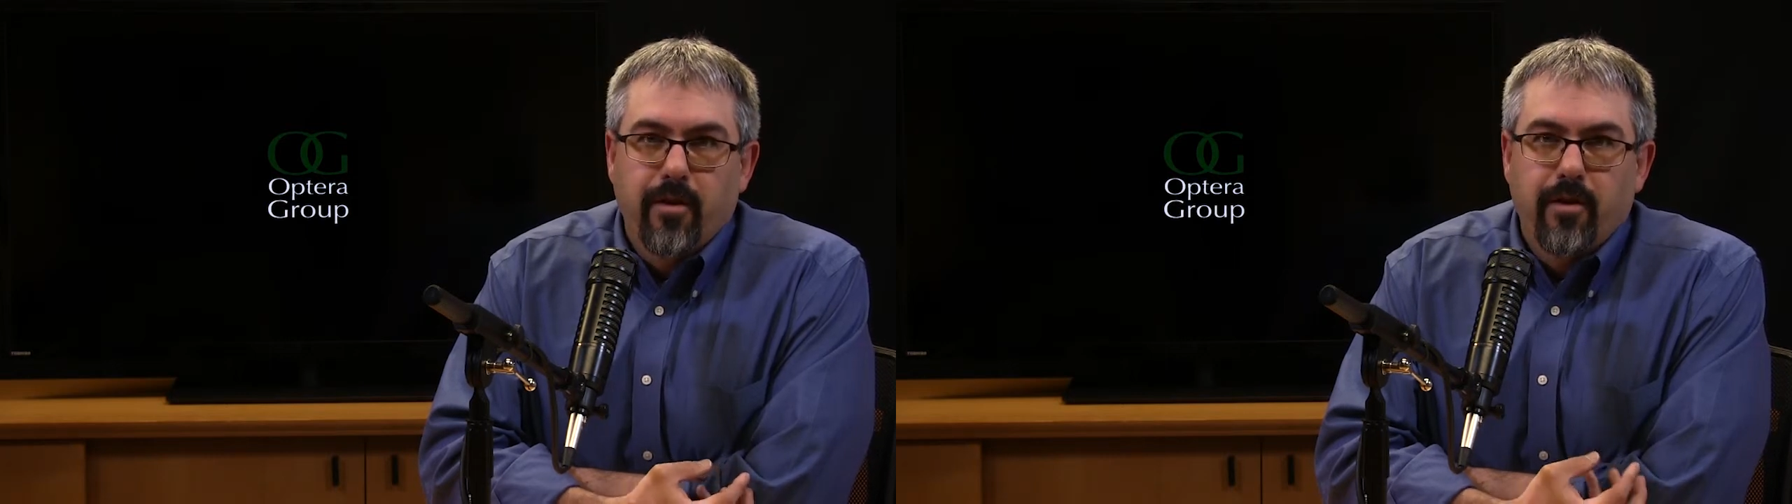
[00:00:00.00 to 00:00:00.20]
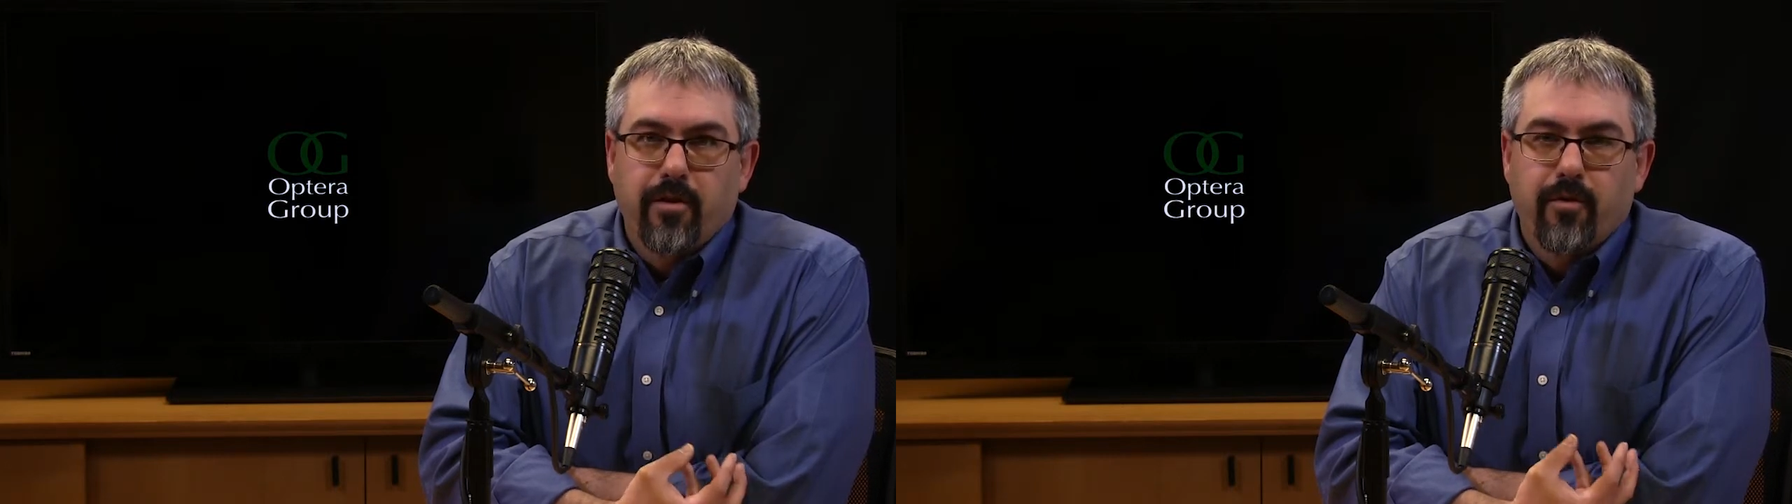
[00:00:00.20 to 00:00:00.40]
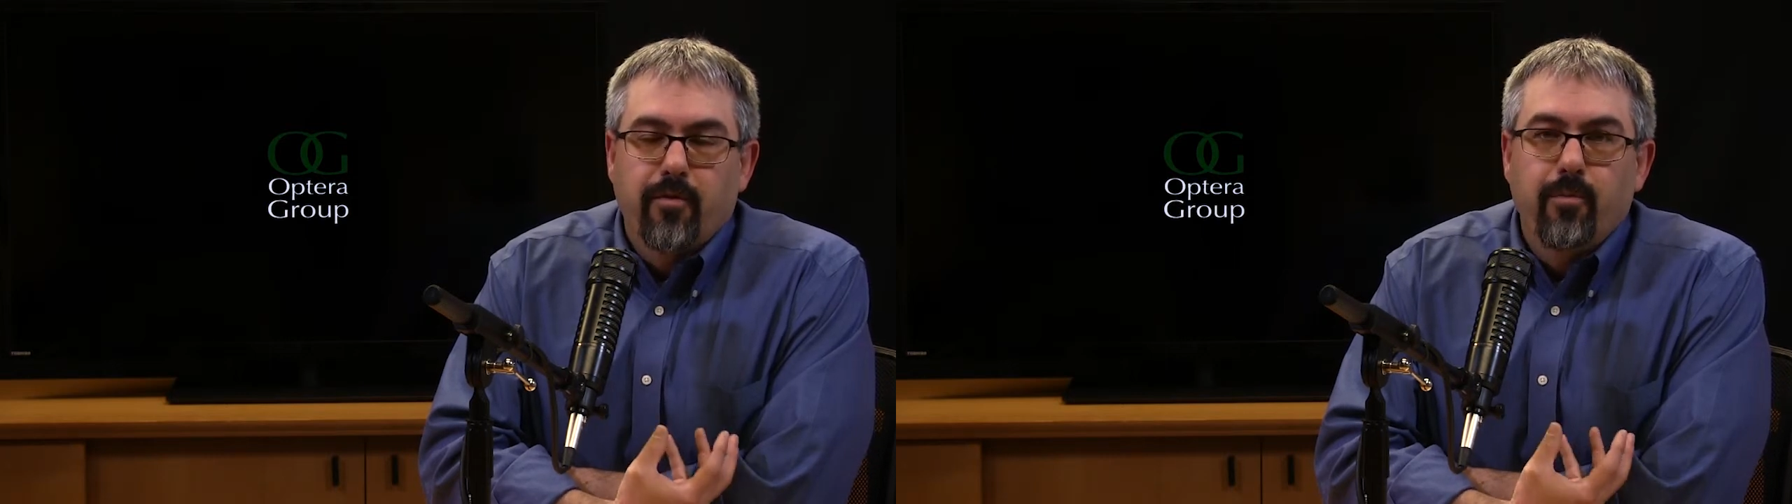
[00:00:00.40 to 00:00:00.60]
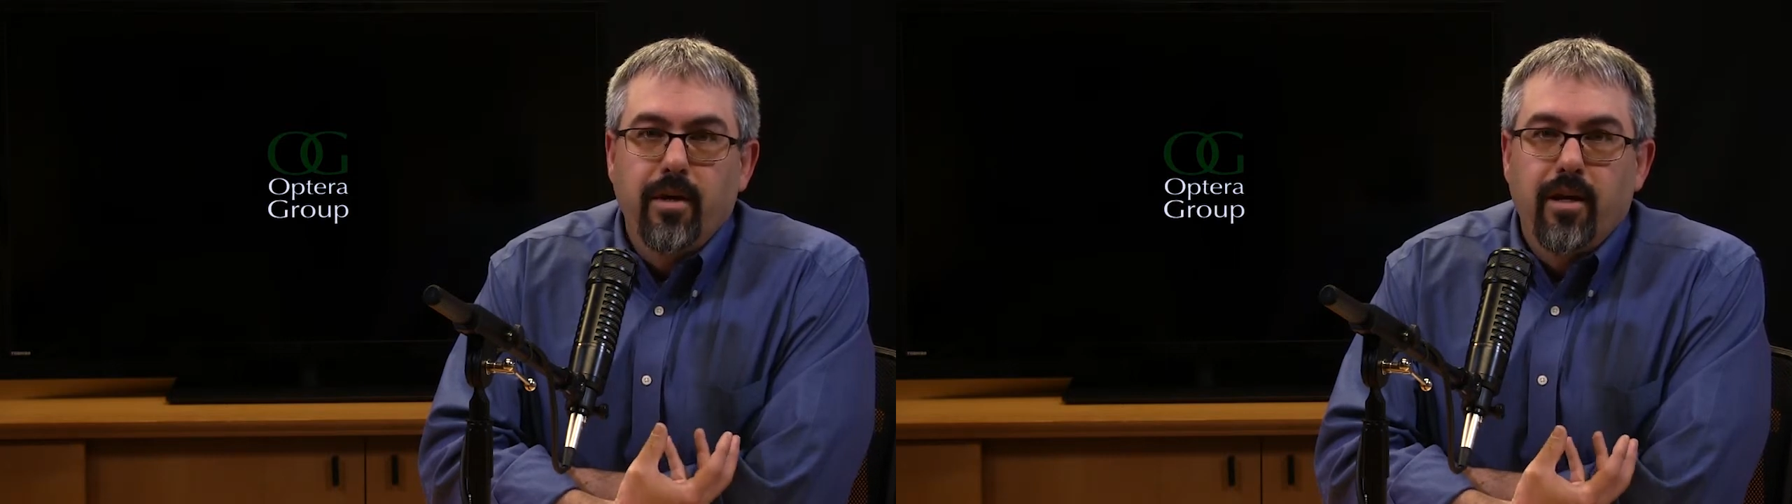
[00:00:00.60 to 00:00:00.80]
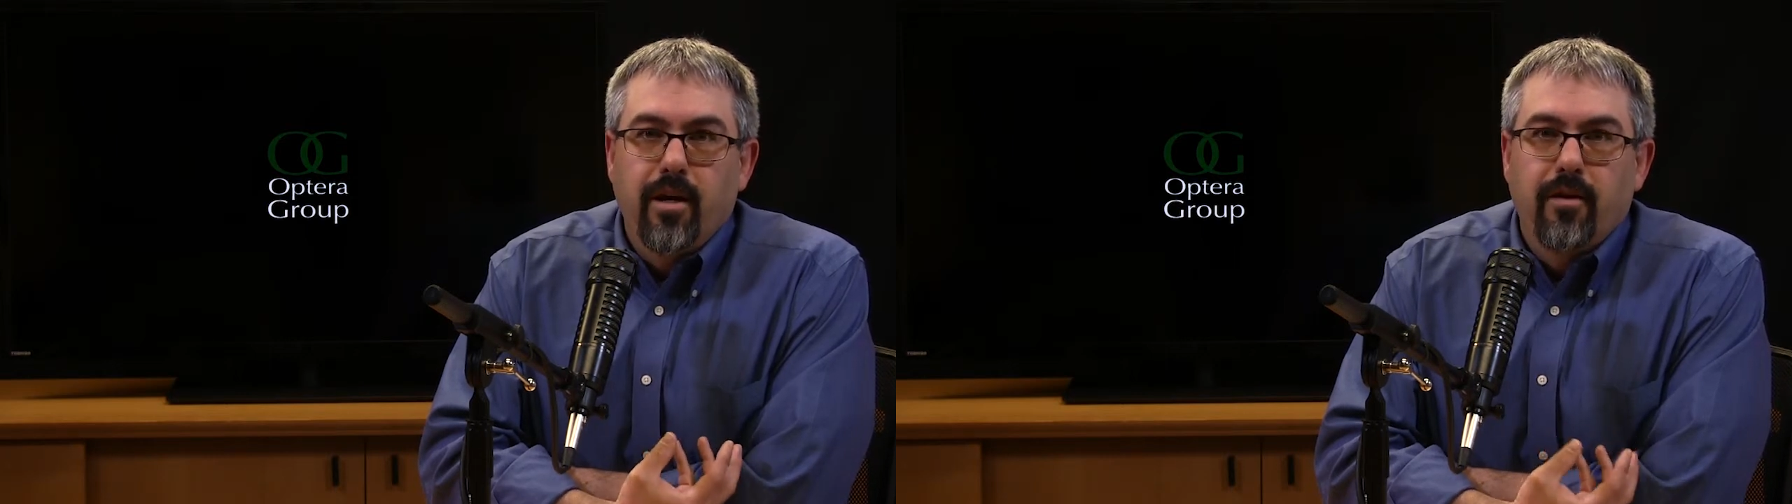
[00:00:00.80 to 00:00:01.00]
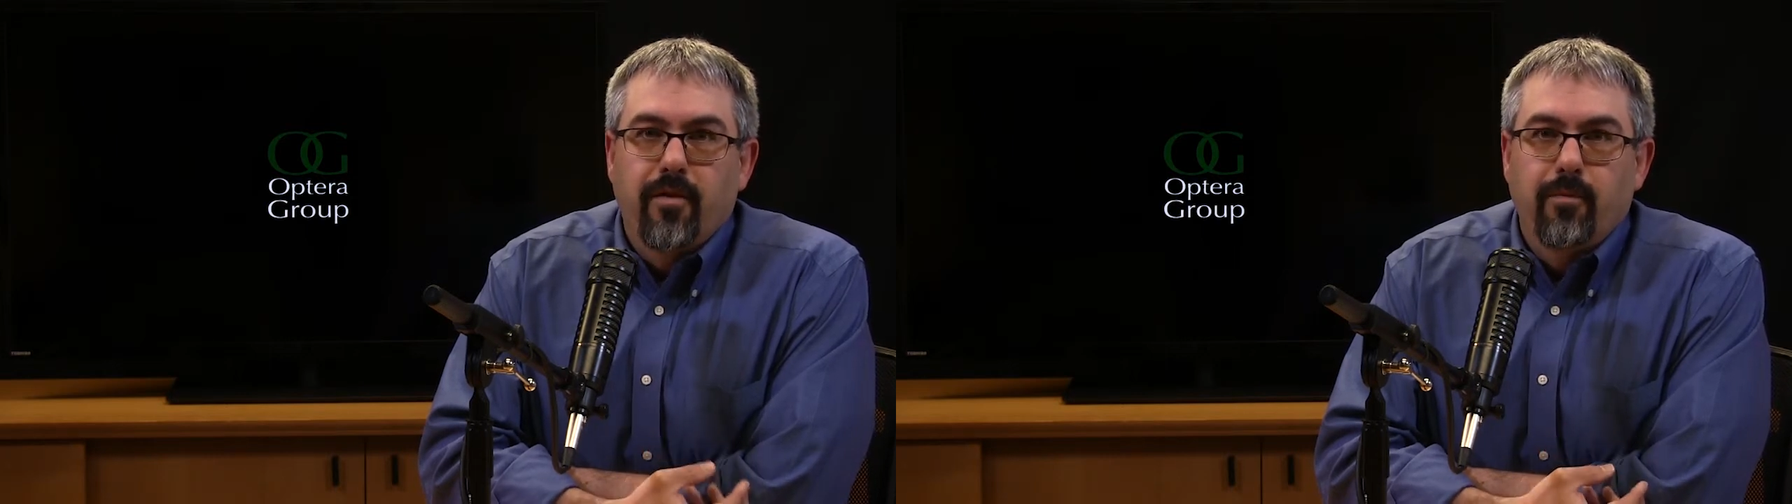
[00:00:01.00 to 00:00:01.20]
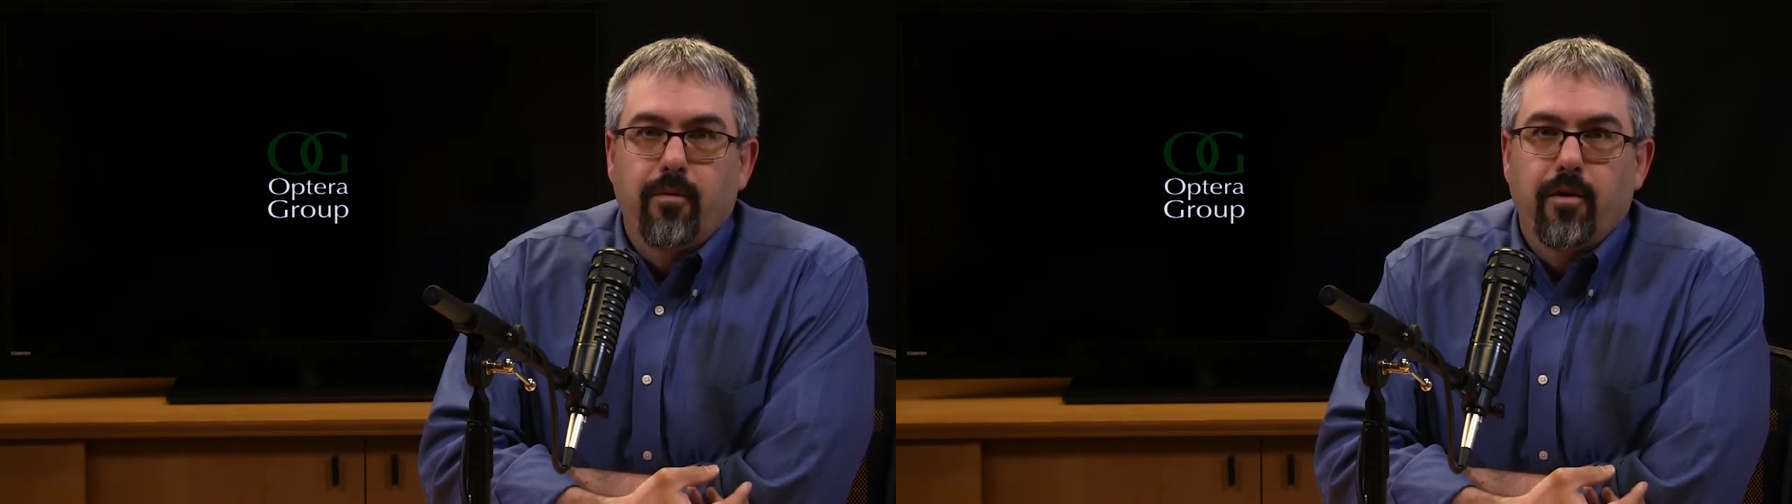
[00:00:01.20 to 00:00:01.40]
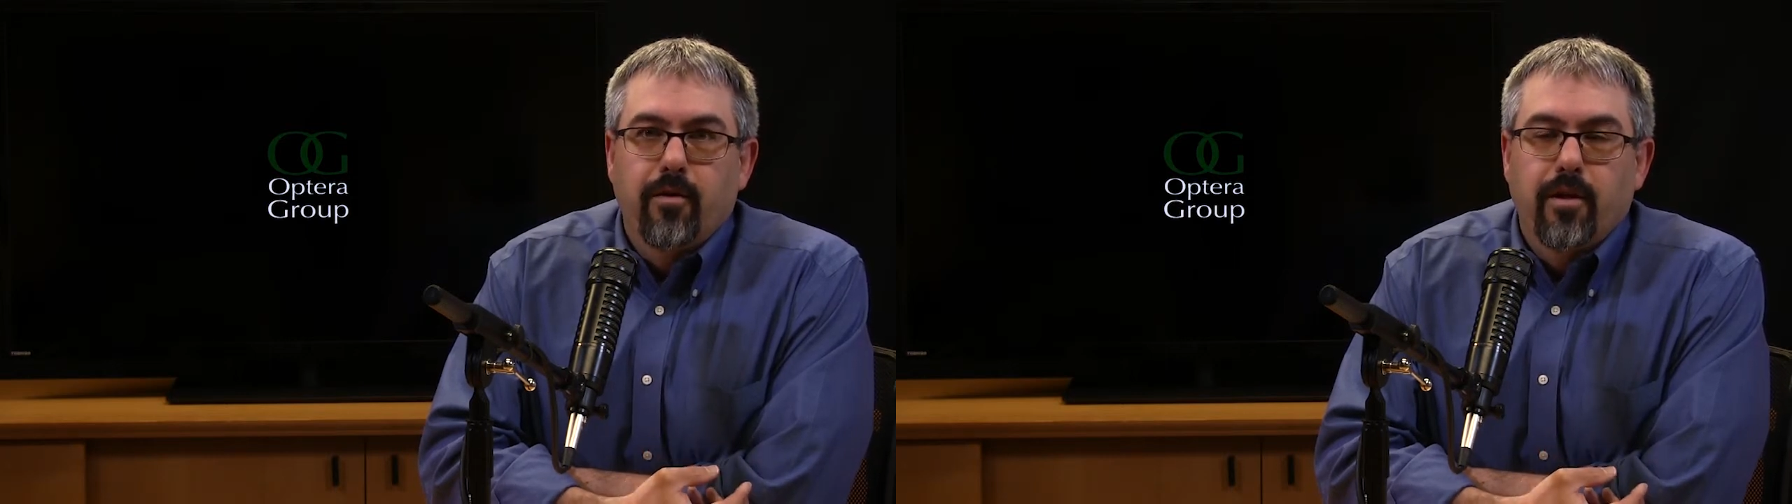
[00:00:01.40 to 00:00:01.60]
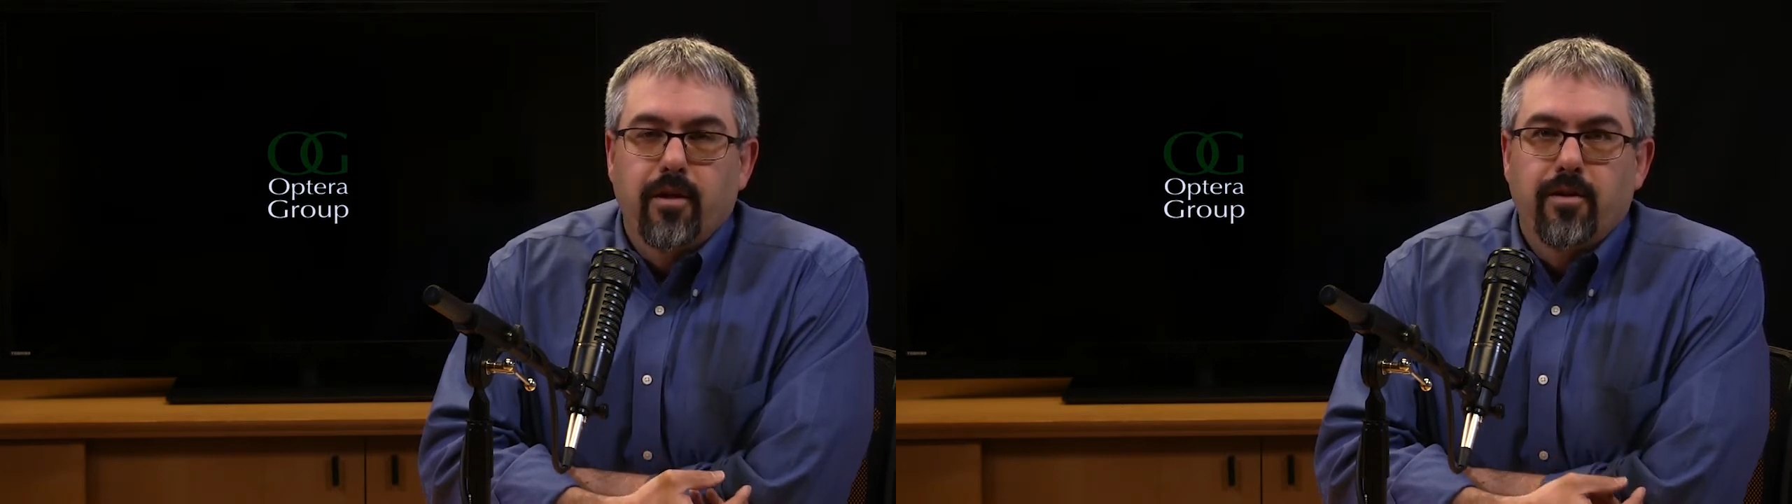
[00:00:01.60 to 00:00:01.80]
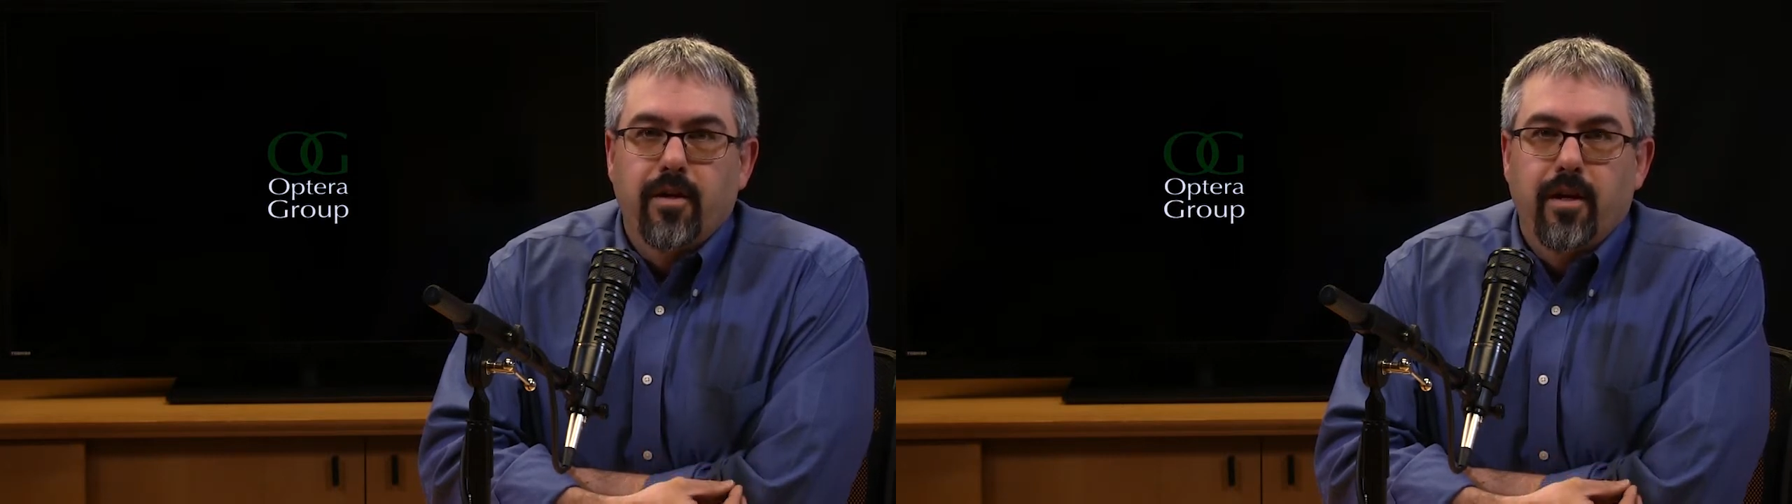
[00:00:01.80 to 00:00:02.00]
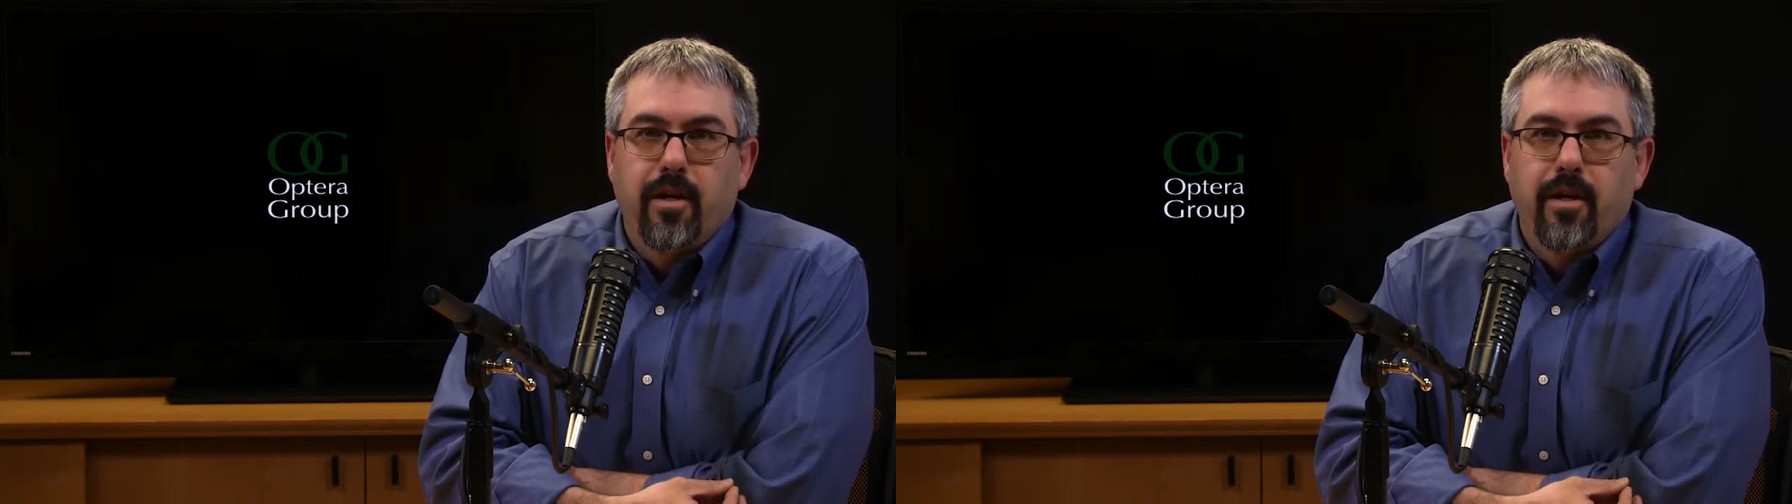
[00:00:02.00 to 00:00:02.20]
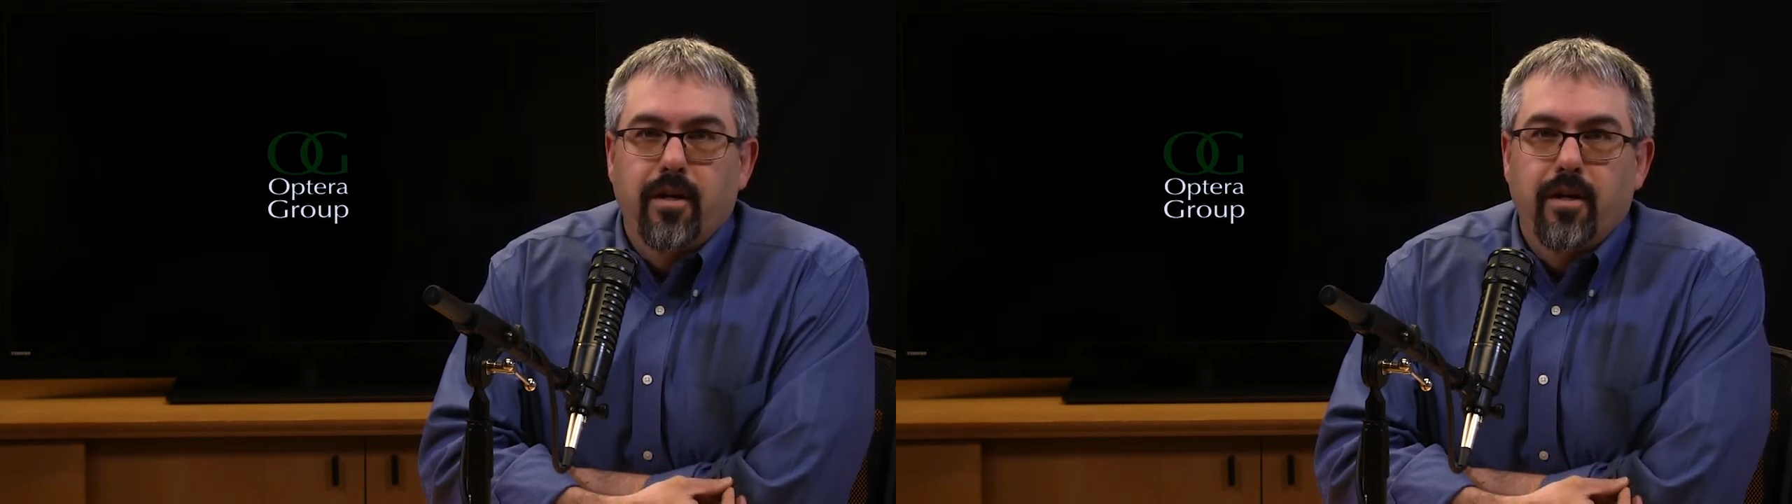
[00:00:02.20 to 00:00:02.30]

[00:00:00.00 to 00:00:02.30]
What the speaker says: So for me, if I'm really looking at designing